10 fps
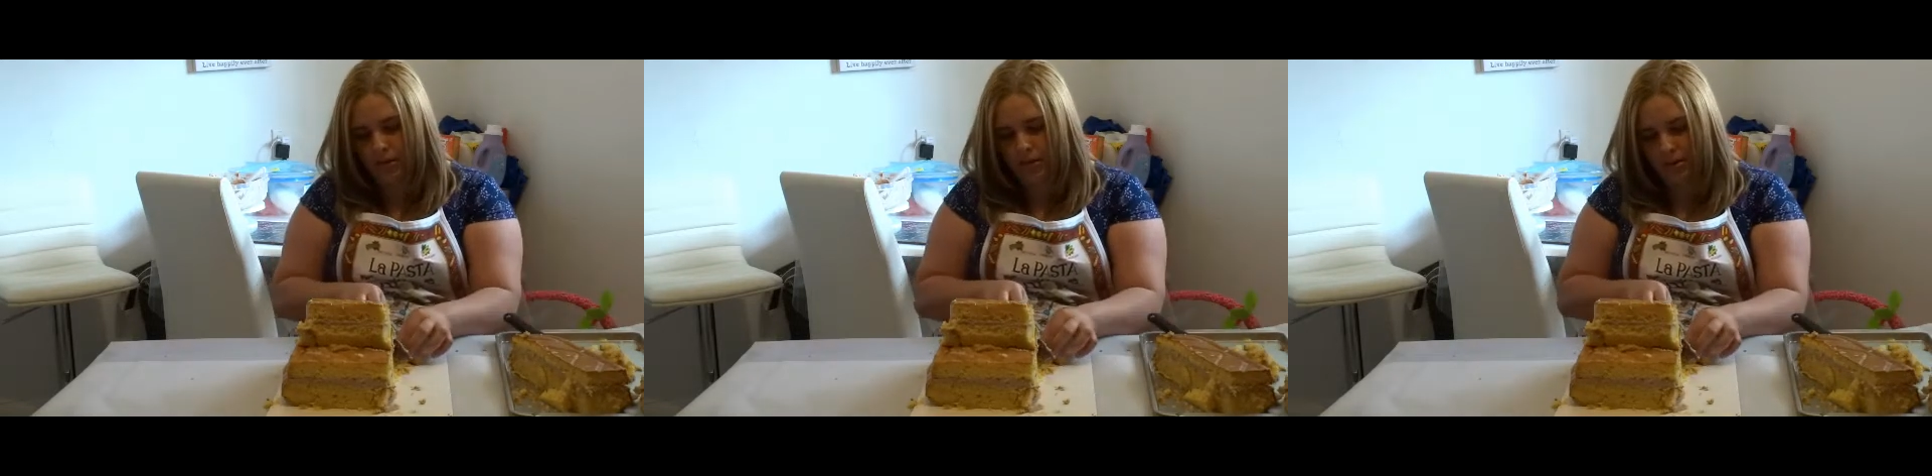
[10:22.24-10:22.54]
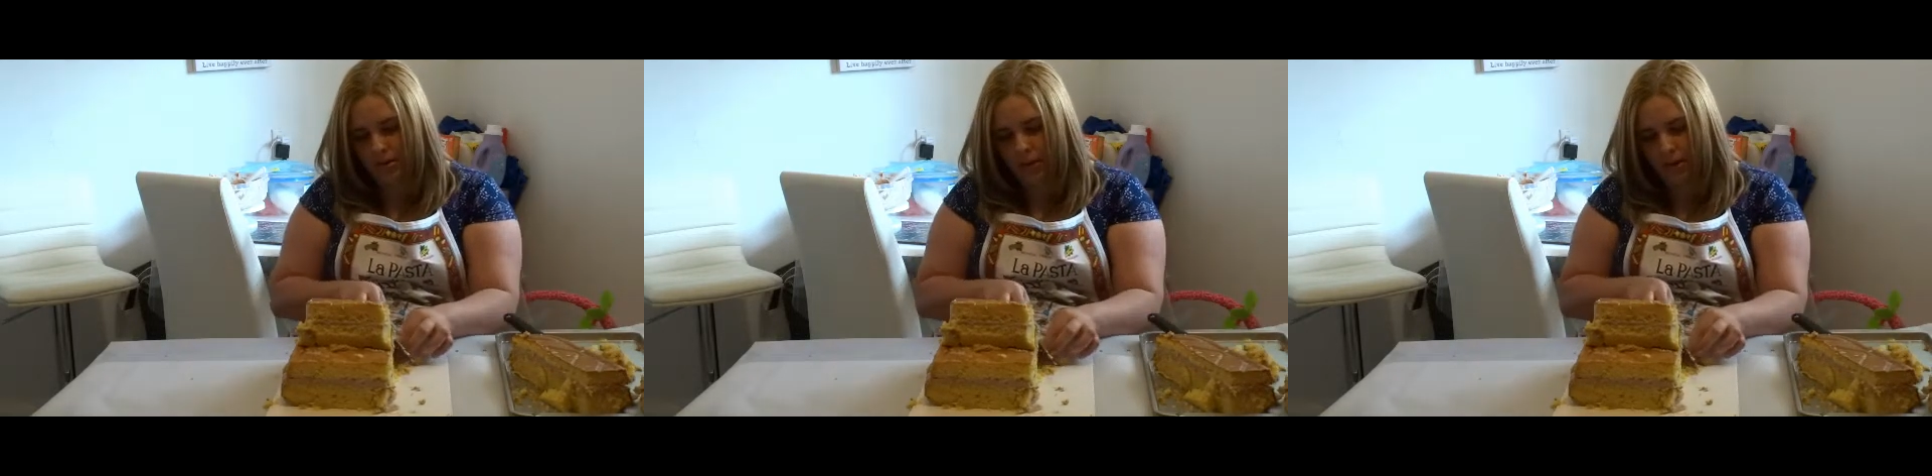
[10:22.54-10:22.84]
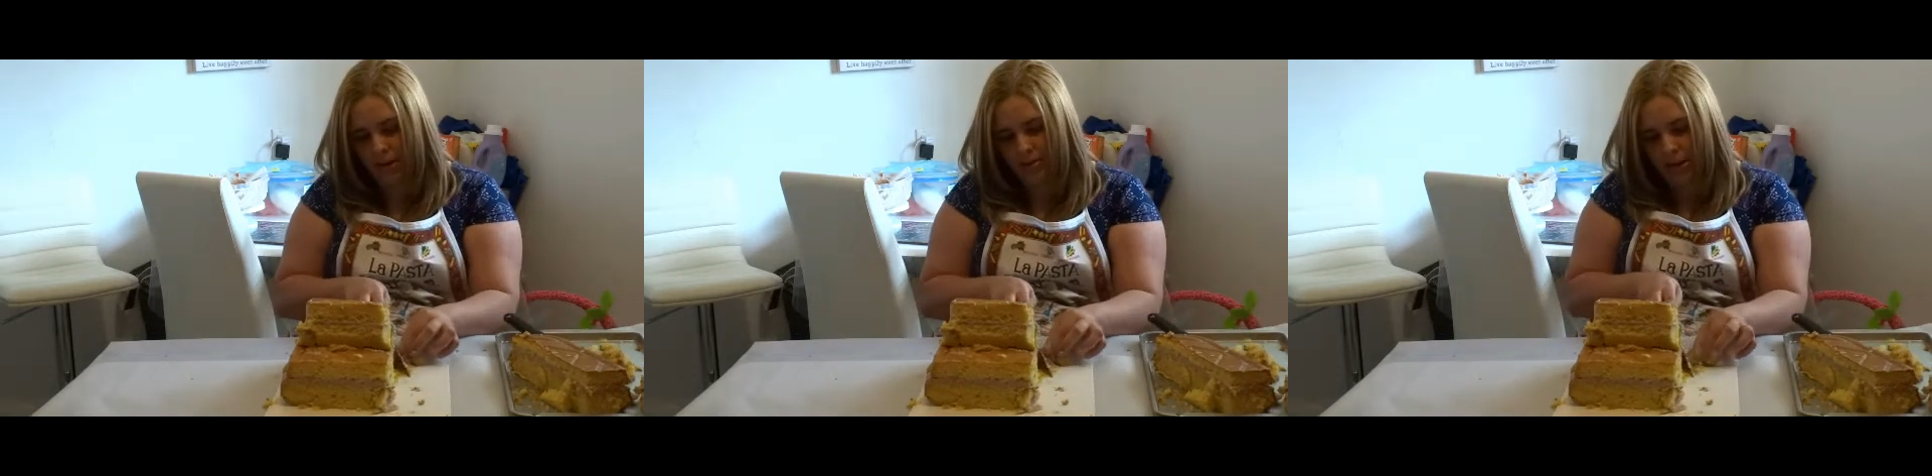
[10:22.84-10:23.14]
so we're
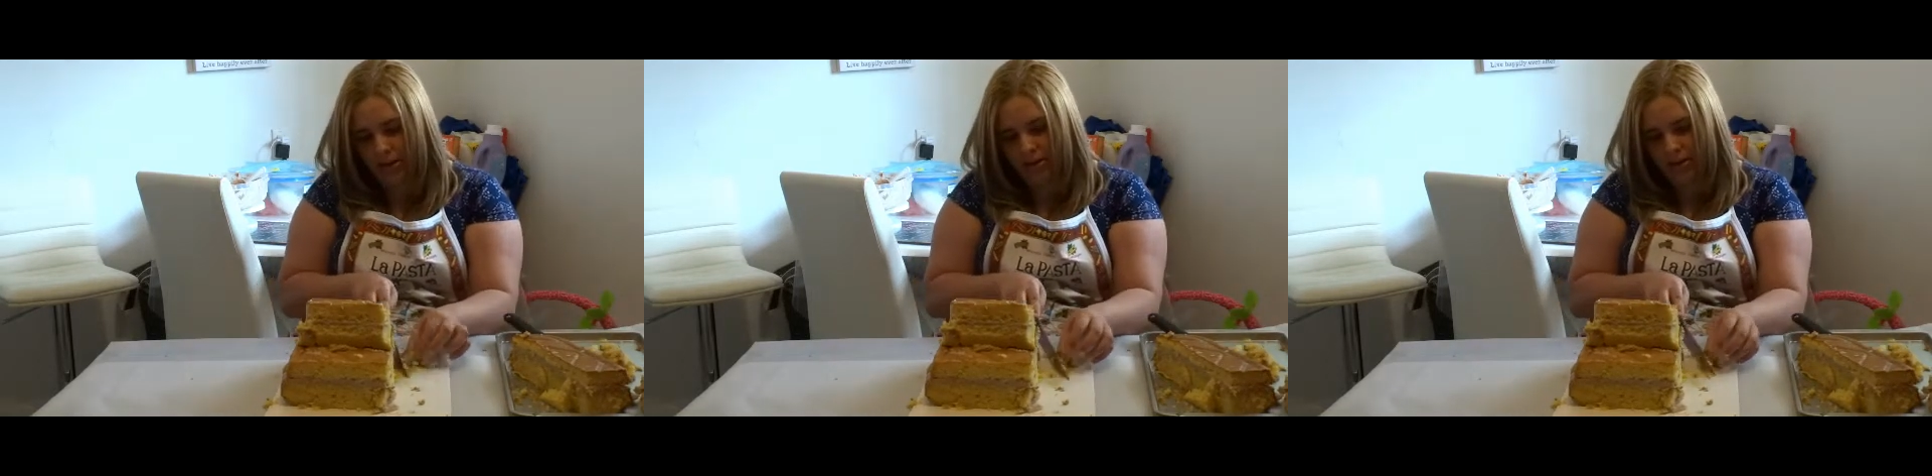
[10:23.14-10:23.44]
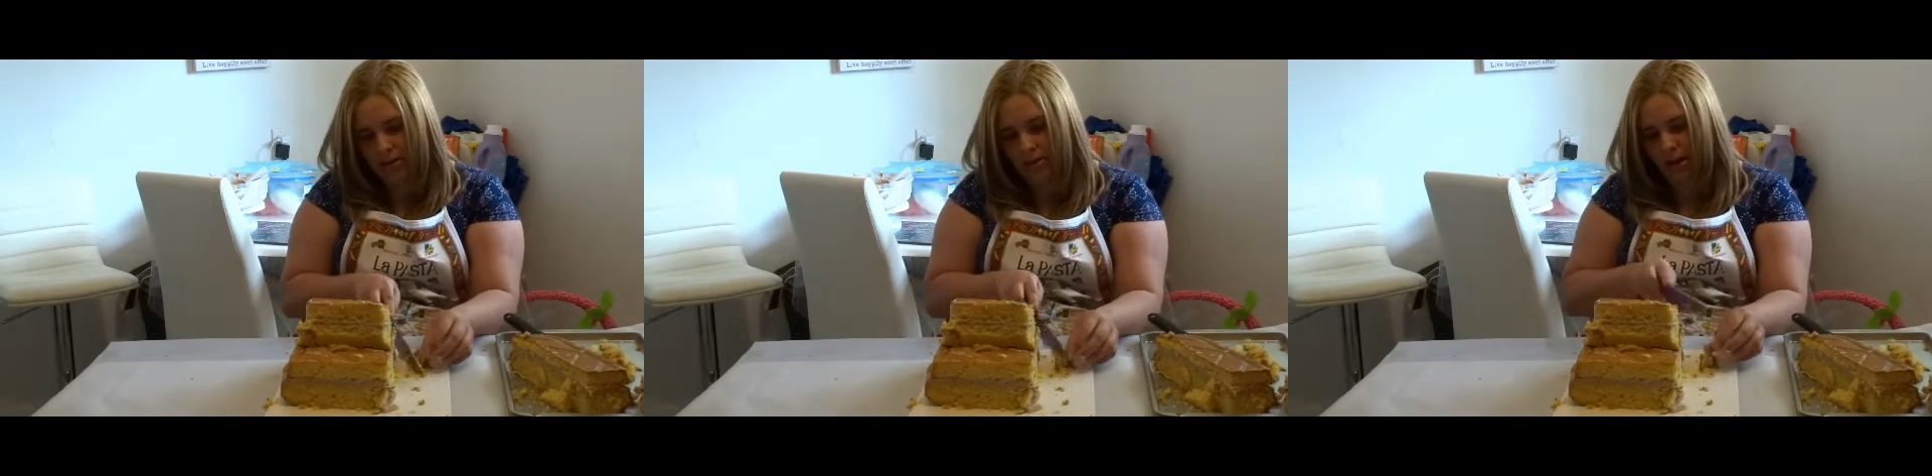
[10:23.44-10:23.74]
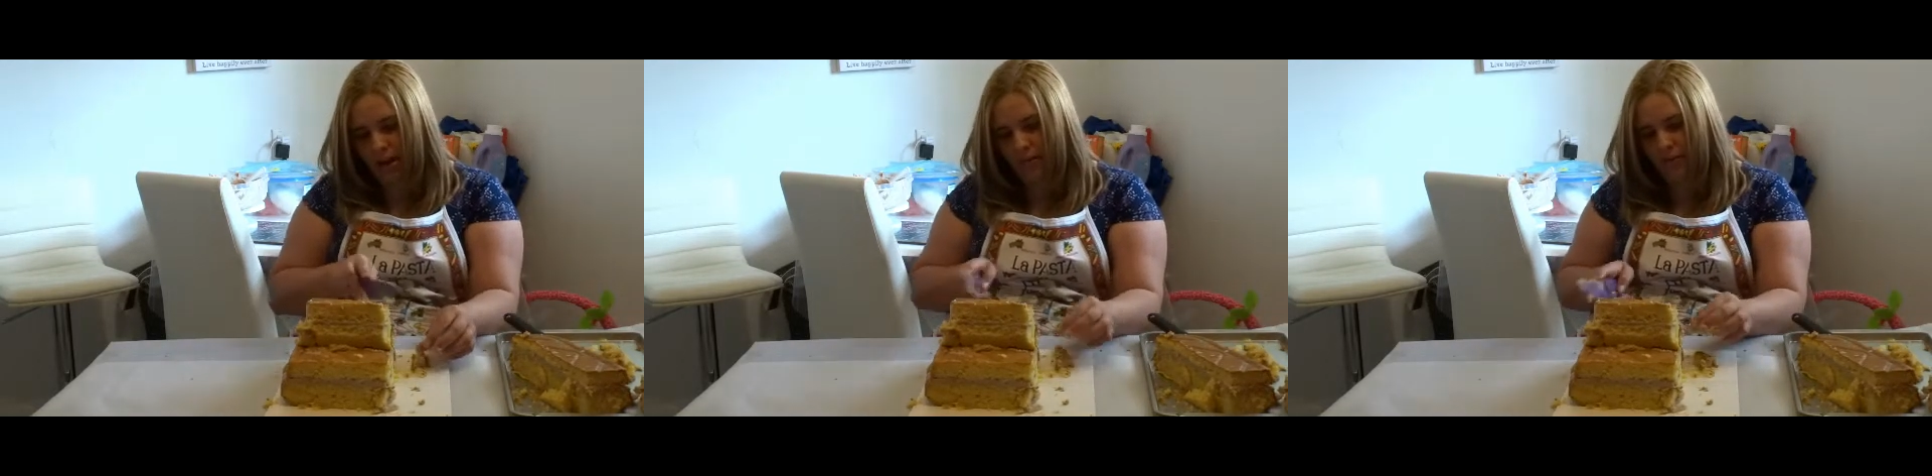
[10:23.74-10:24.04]
gonna make
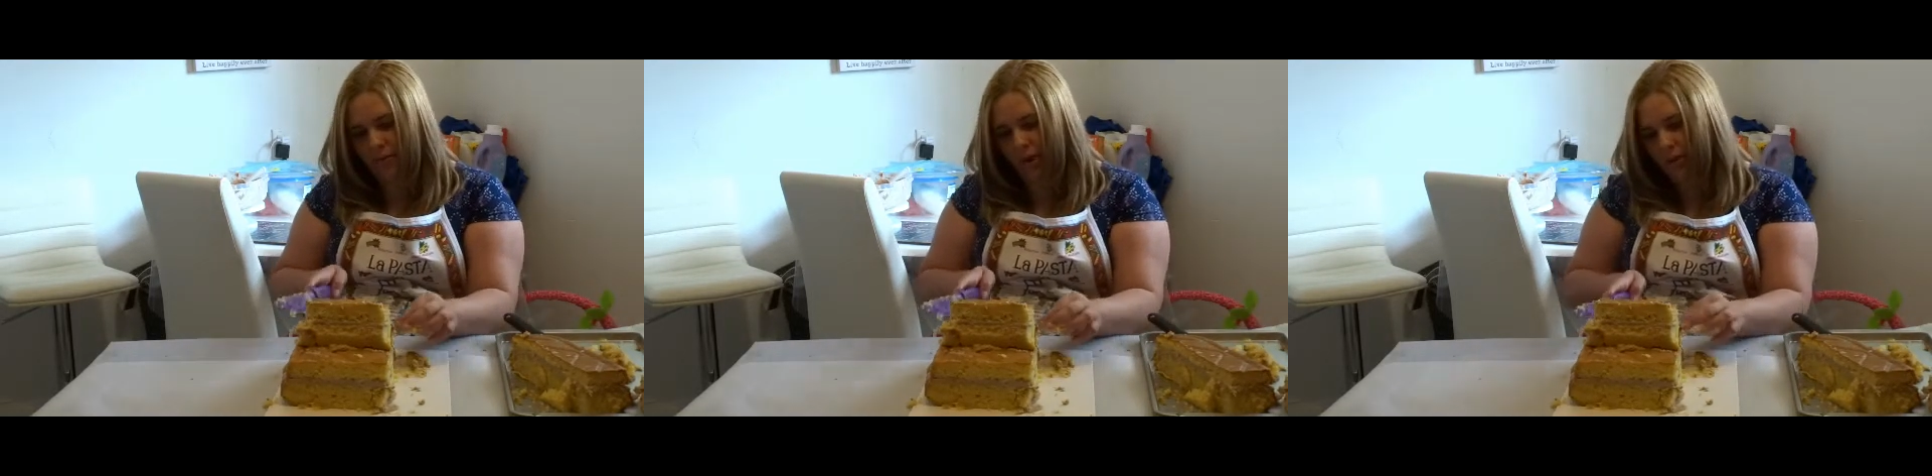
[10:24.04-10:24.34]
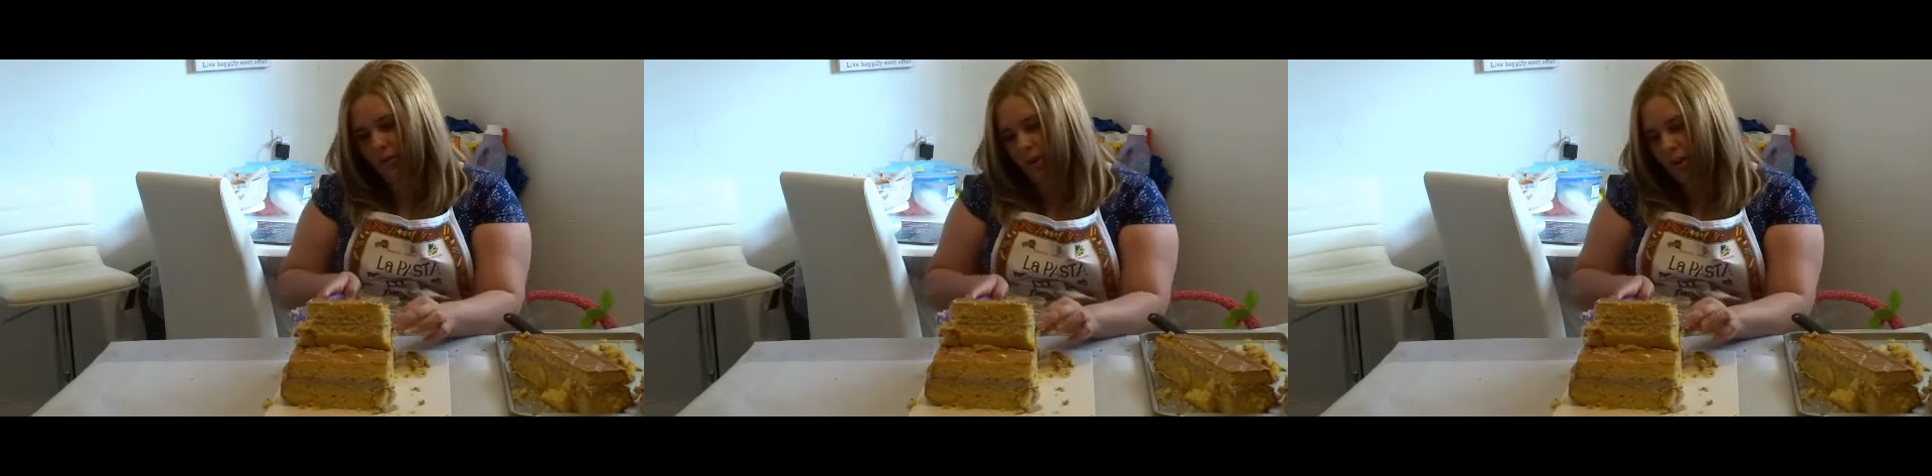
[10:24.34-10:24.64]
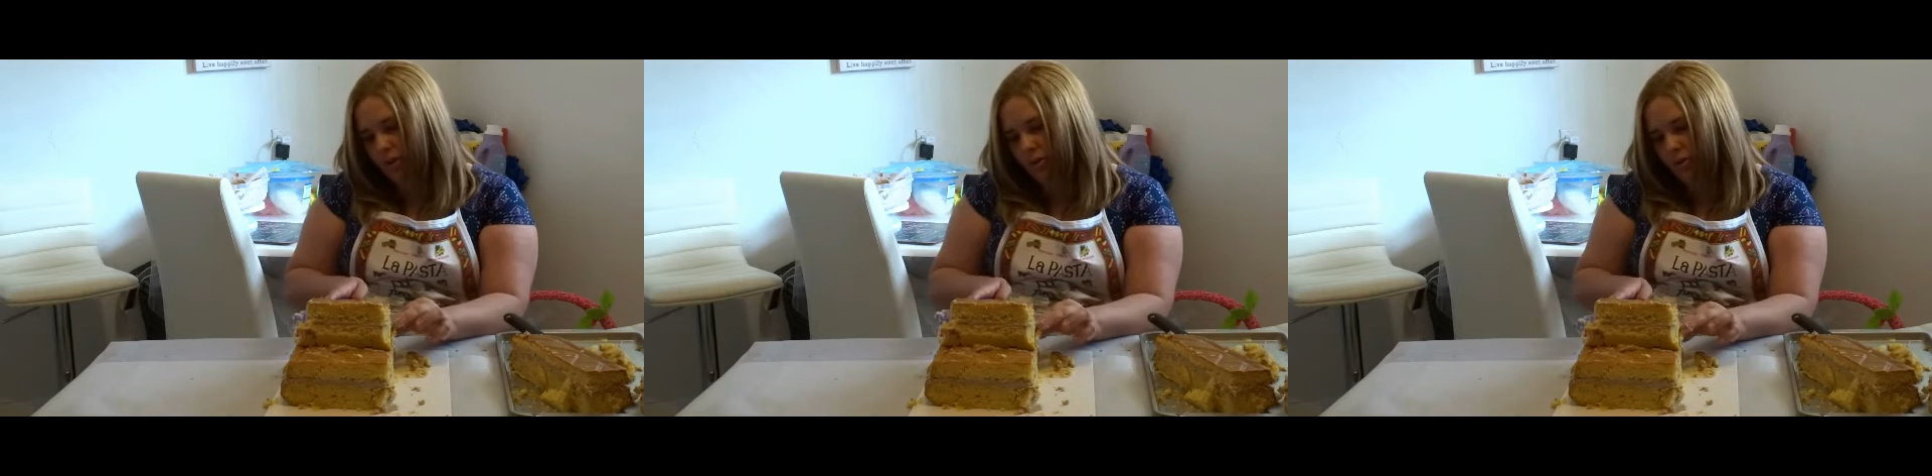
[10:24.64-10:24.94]
kind of round
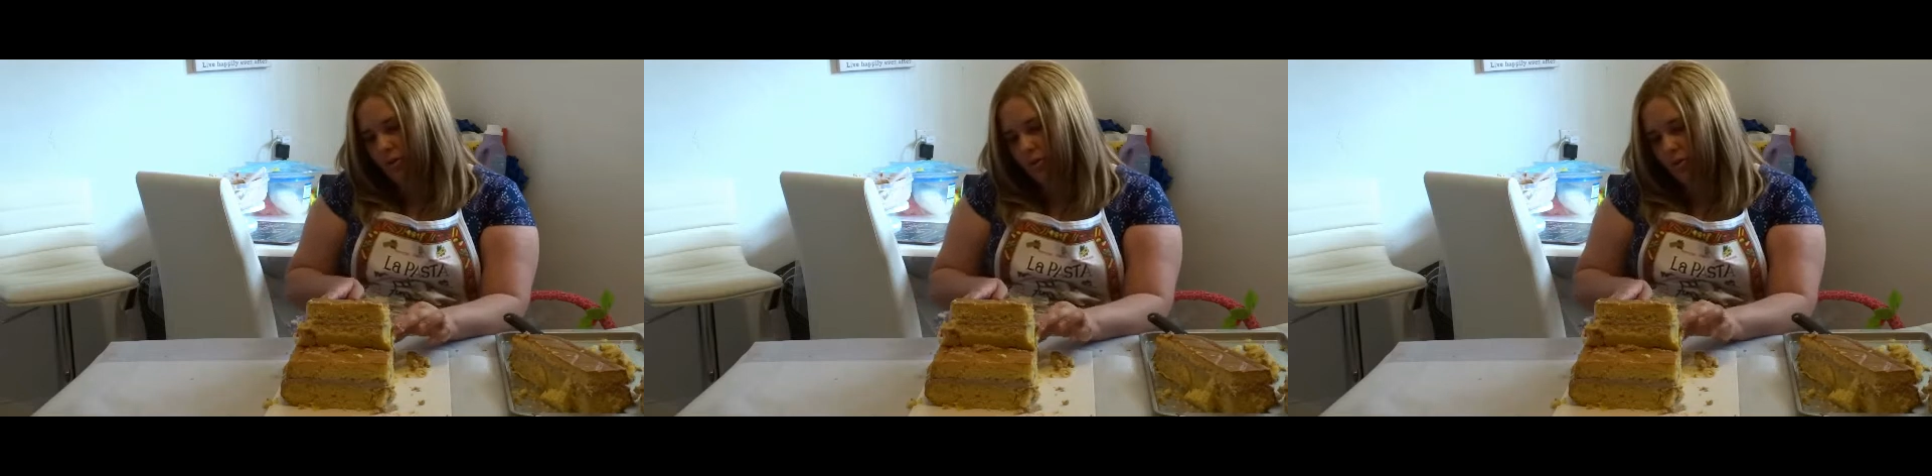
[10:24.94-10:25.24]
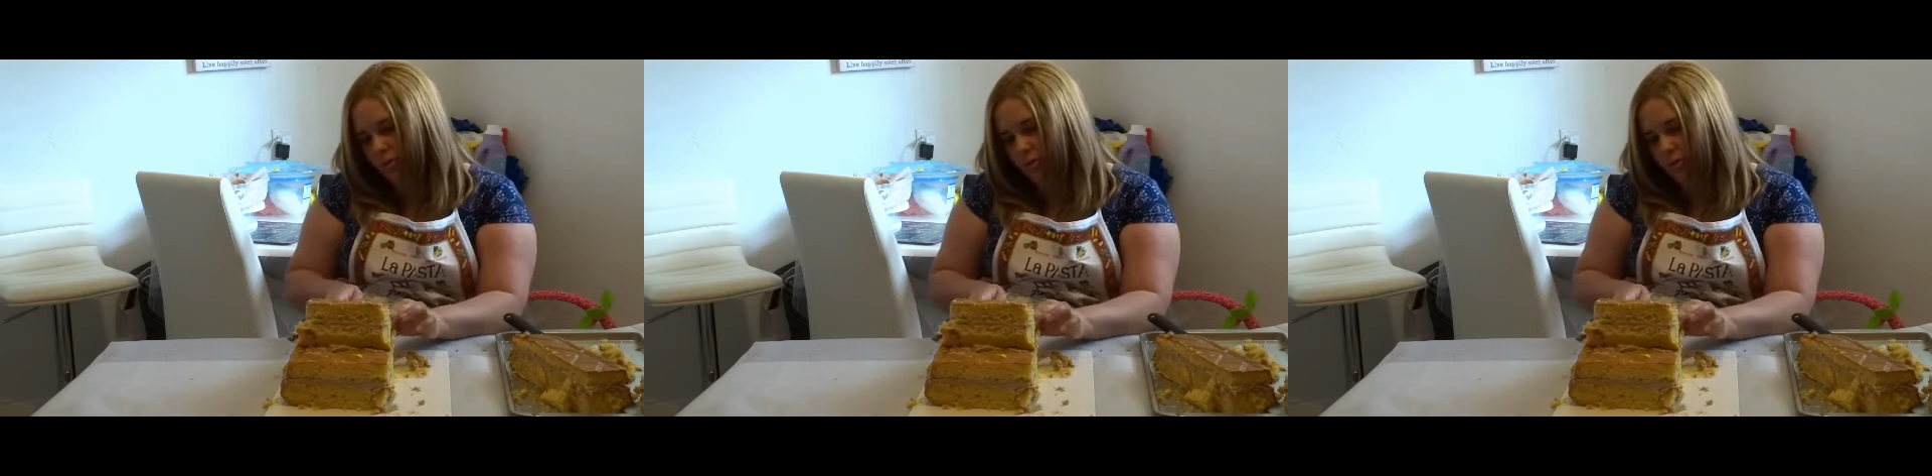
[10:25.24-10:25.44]
here too.